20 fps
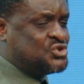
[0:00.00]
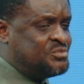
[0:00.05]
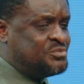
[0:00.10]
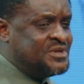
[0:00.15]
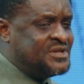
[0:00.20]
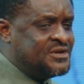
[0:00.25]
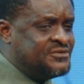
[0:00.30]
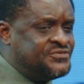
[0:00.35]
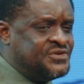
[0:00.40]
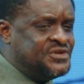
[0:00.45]
me
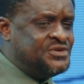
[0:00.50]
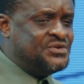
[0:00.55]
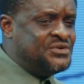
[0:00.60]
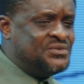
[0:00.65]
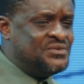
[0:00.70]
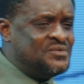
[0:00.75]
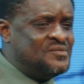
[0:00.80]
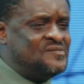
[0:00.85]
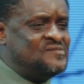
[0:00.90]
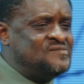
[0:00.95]
the
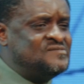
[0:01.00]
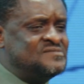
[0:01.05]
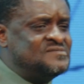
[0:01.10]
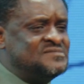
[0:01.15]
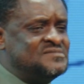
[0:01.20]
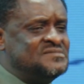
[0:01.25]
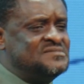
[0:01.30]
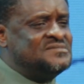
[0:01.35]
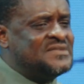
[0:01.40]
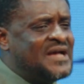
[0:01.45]
video,
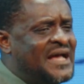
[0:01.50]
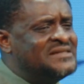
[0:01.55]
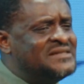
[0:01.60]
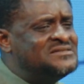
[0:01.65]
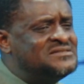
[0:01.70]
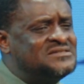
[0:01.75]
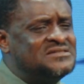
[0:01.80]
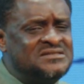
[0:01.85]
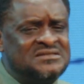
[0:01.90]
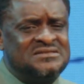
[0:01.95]

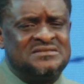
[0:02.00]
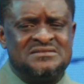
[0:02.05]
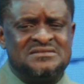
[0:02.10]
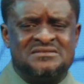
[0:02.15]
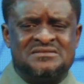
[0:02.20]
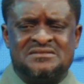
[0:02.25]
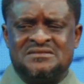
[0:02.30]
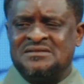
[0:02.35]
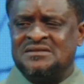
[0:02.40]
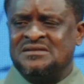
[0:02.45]
and
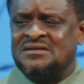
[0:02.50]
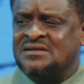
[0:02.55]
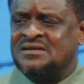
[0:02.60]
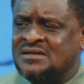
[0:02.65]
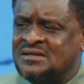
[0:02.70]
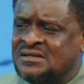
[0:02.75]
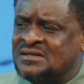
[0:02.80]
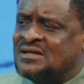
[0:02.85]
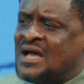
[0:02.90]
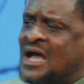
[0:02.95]

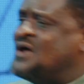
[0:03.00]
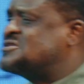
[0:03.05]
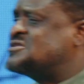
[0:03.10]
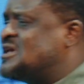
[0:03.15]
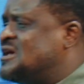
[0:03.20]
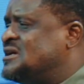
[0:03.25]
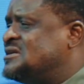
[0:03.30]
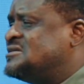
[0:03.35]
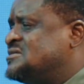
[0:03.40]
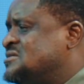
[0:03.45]
I
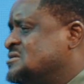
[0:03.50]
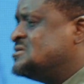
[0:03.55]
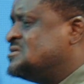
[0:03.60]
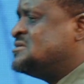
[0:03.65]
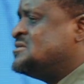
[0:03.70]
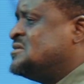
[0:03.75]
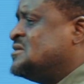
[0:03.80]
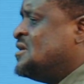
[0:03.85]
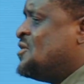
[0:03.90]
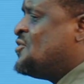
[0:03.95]
said,
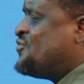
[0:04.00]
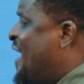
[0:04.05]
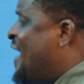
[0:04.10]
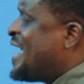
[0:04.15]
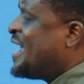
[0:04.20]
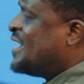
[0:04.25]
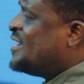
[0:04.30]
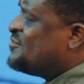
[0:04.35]
Fire, it